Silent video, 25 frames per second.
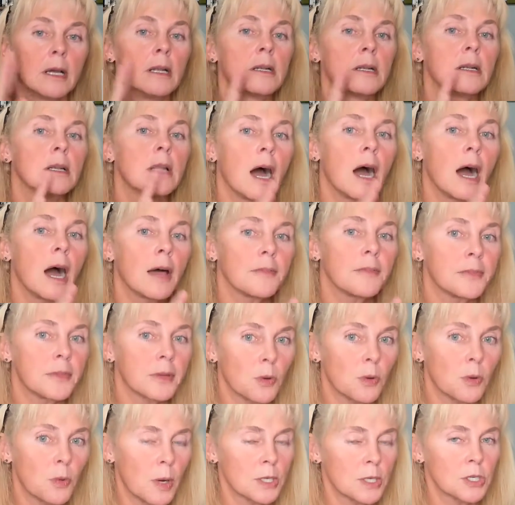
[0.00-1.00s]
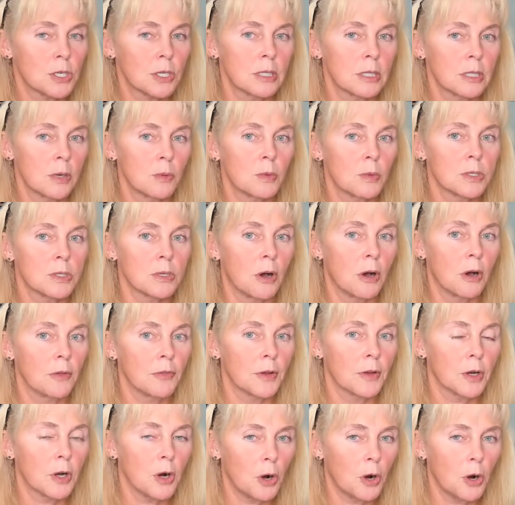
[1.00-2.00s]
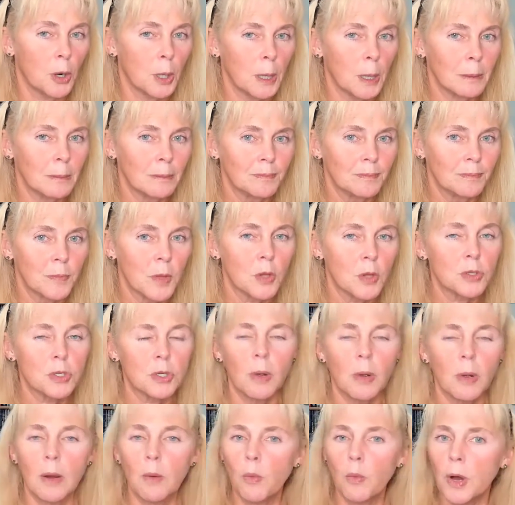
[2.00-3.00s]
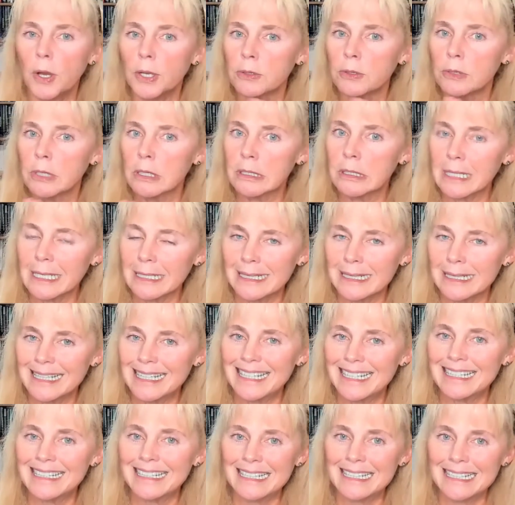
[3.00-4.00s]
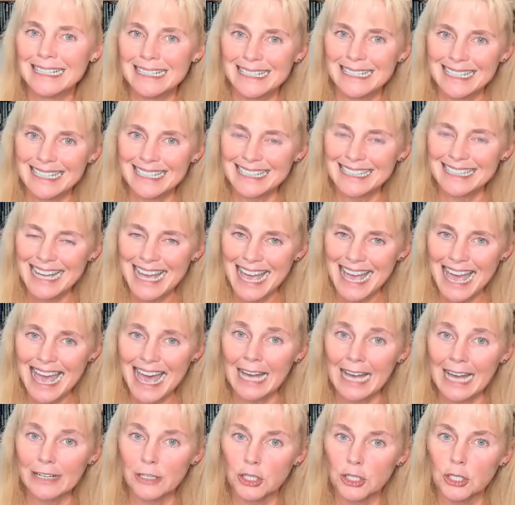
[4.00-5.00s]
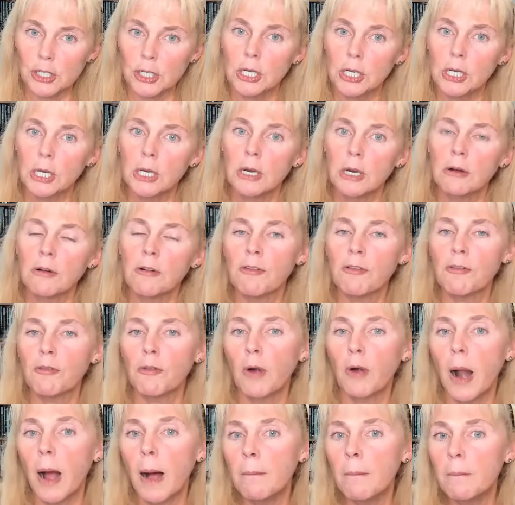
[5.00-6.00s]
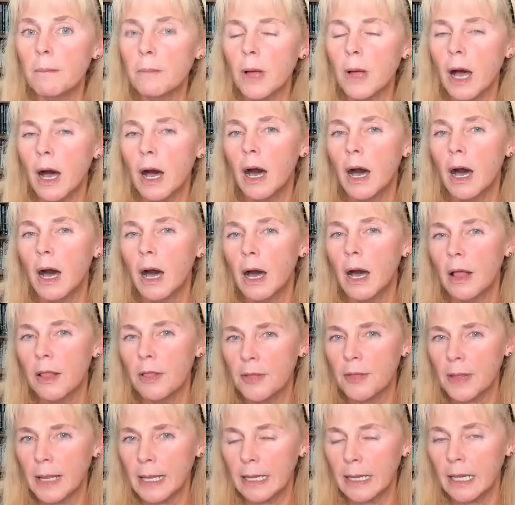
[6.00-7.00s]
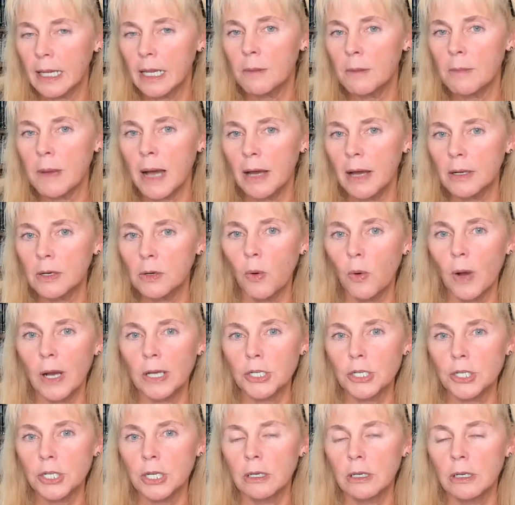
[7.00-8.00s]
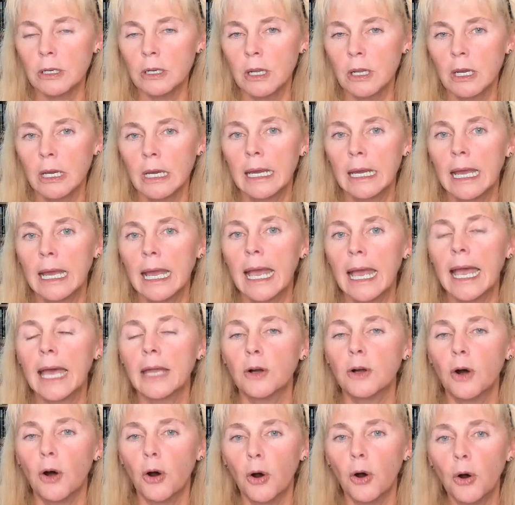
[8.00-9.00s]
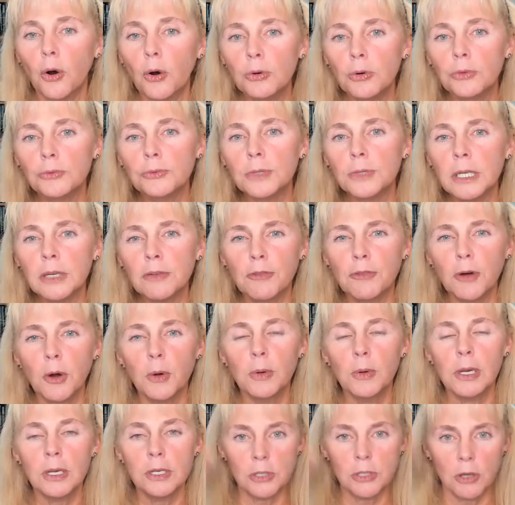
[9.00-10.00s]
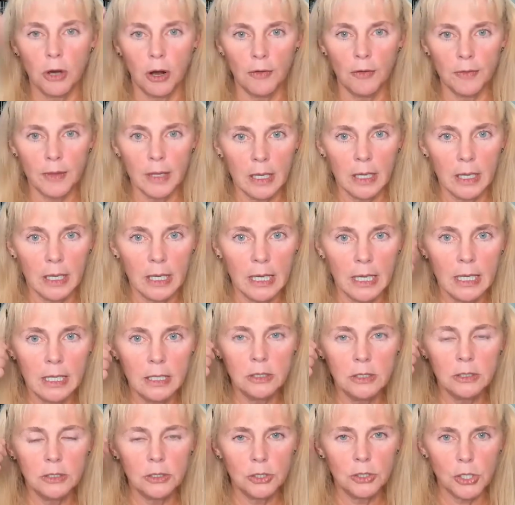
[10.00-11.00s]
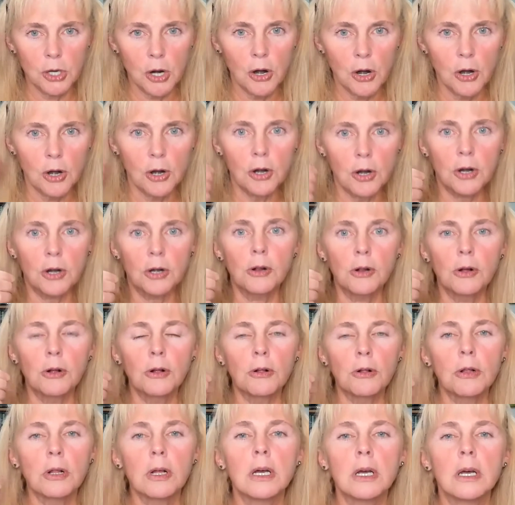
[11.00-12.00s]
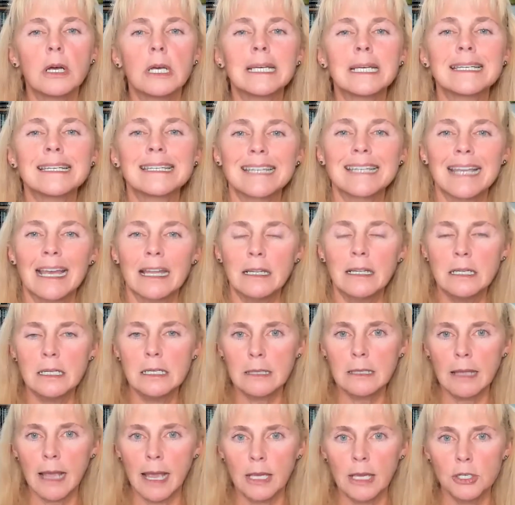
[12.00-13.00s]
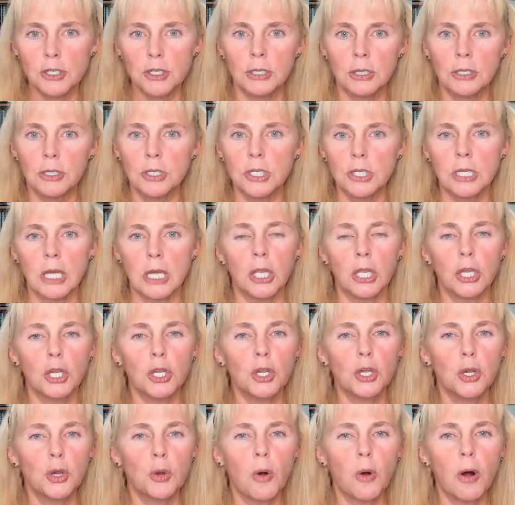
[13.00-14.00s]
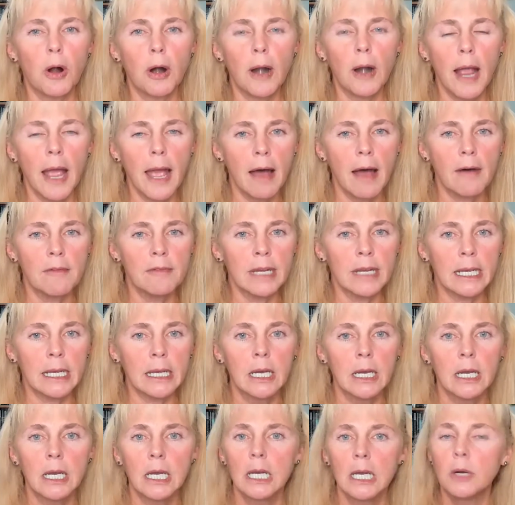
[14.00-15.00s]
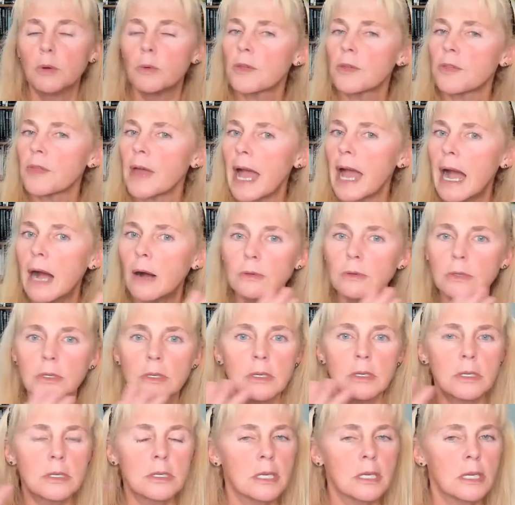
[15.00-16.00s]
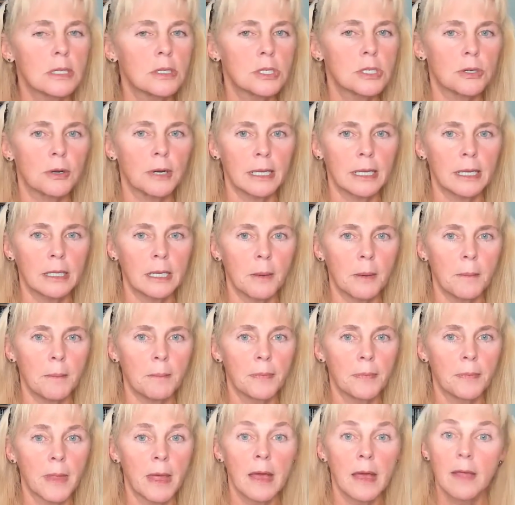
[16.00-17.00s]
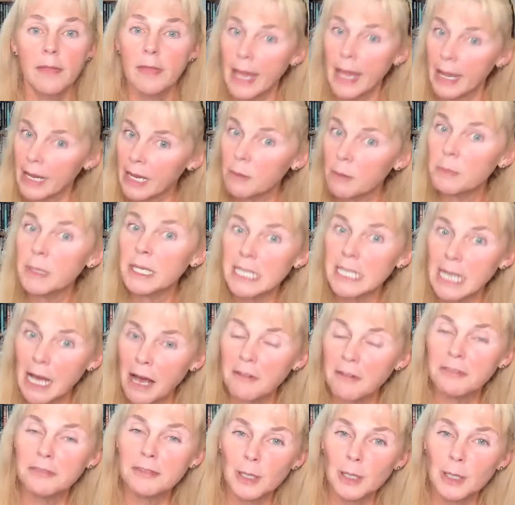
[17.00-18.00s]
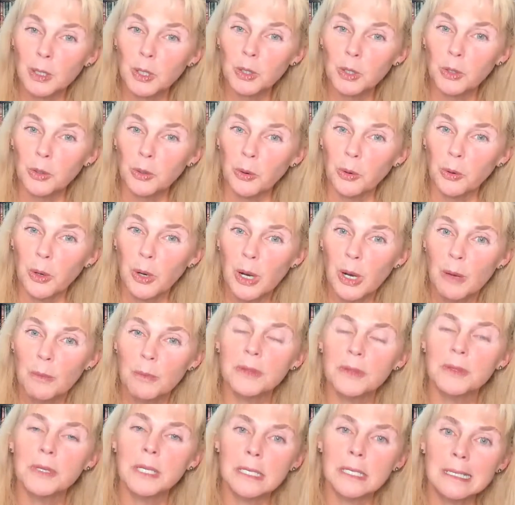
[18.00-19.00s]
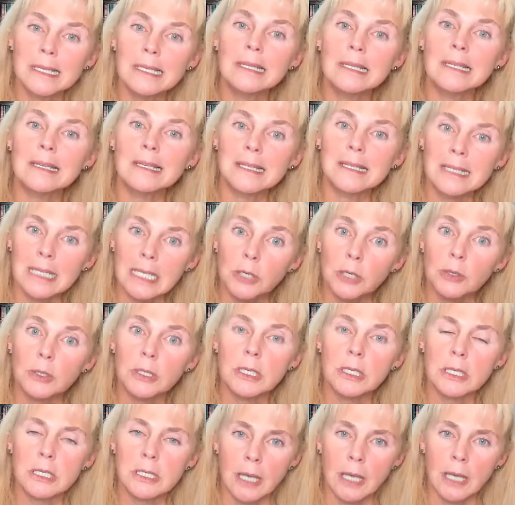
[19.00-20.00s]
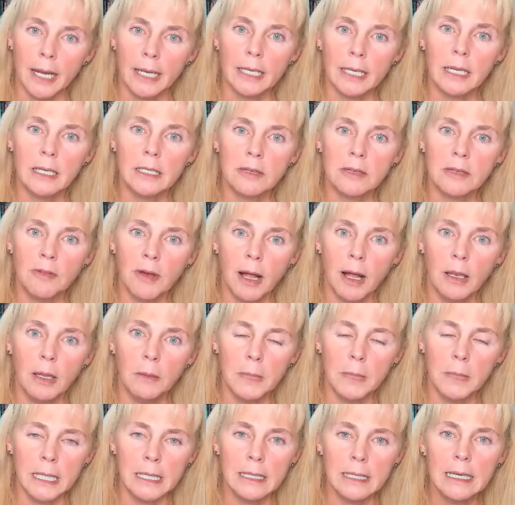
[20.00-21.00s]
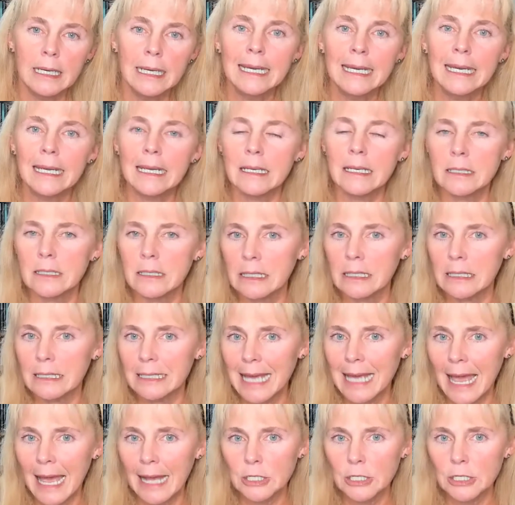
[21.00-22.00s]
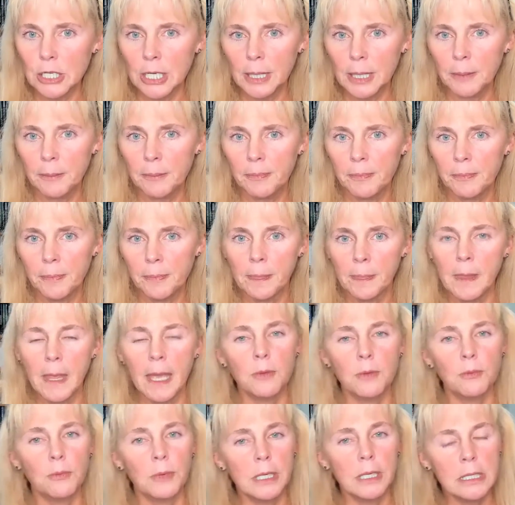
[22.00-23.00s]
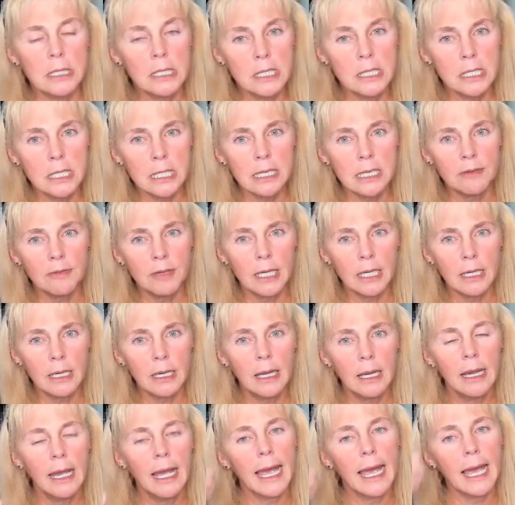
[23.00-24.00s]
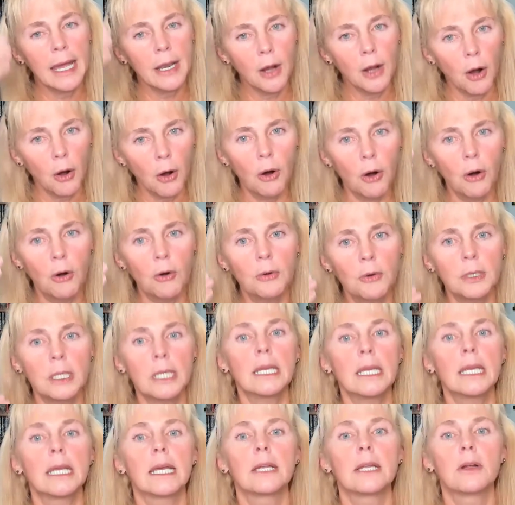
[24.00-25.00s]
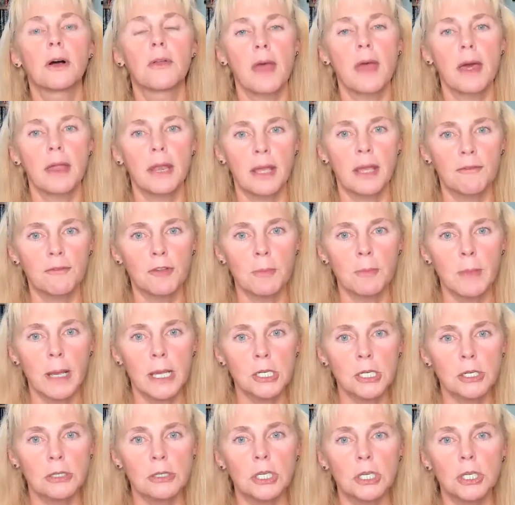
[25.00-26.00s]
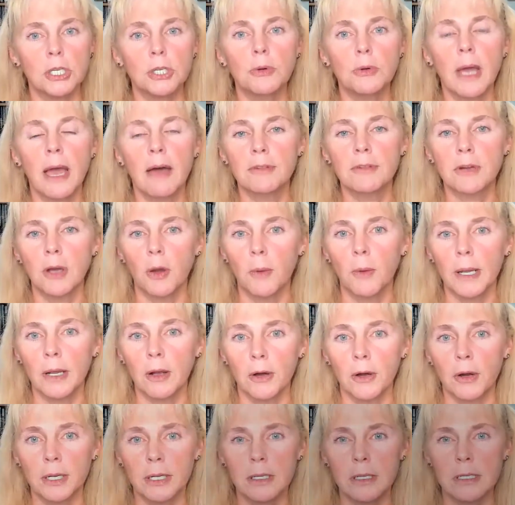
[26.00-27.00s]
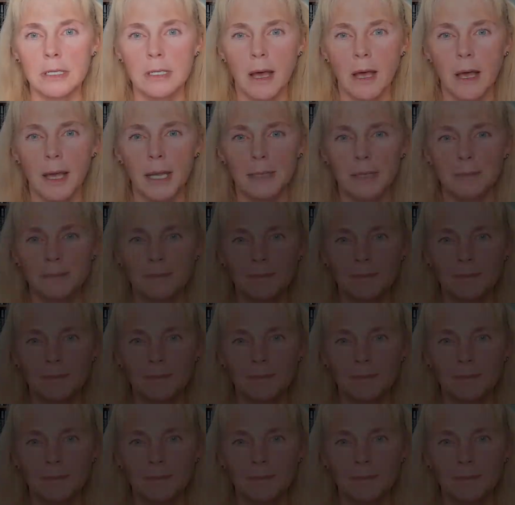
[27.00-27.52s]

not the question that was on the card. So I want you to detach from thinking about a question and only focus on the internal sensations that you are having without censoring them. That can be tough to do, but this is the secret to psychic development, is detaching and receiving and honing in on that information that you have going on inside.